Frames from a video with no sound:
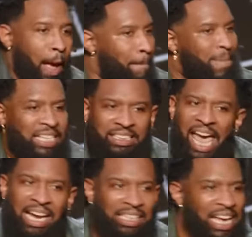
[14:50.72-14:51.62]
may
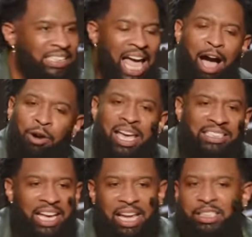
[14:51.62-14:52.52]
take these out. He
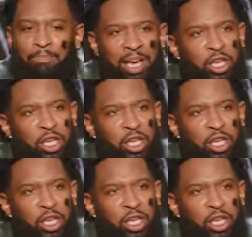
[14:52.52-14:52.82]
said, and to me,